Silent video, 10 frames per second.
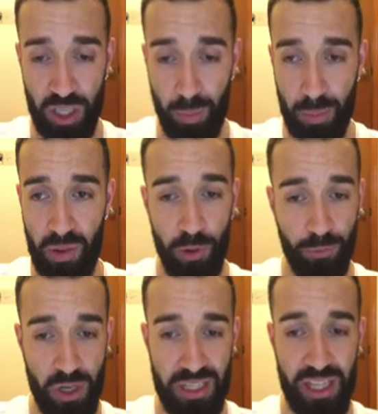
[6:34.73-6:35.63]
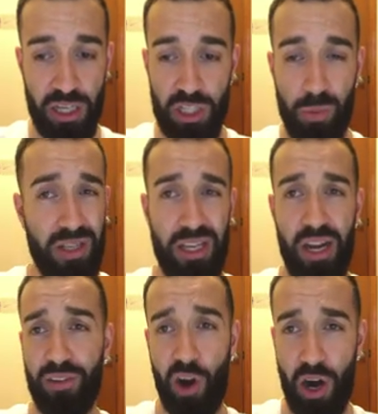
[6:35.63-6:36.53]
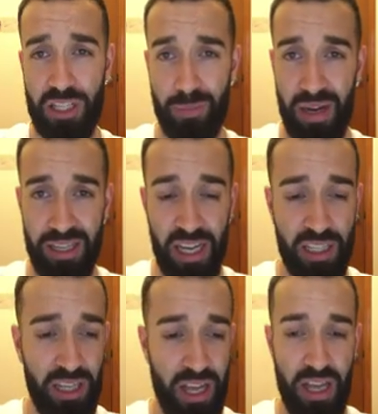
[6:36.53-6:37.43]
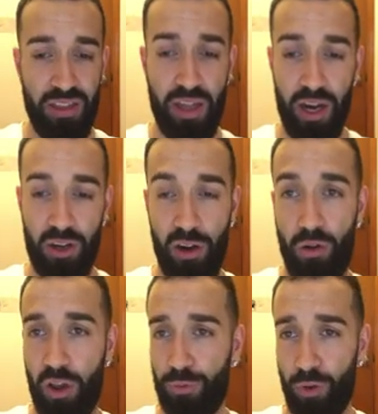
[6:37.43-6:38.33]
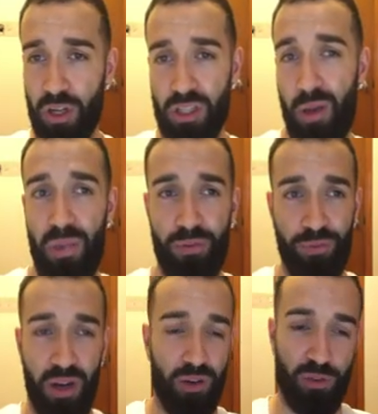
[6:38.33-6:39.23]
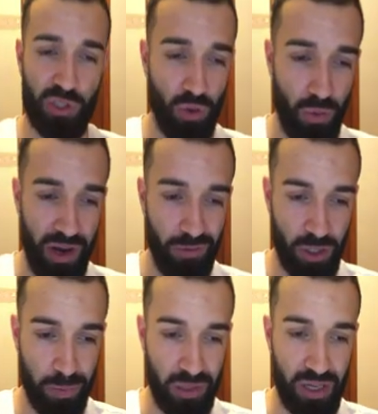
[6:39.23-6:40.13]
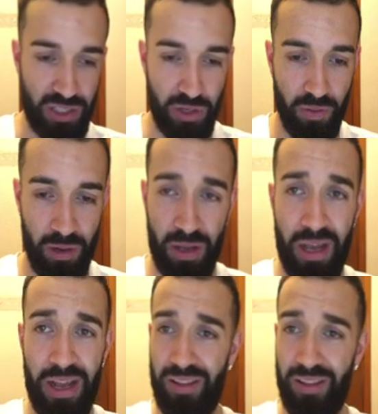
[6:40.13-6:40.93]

He'll make me go first, and there just wasn't enough cards in my deck that are good going first. So I'm like, fuck, screw it, whatever, I'll just put Duster in.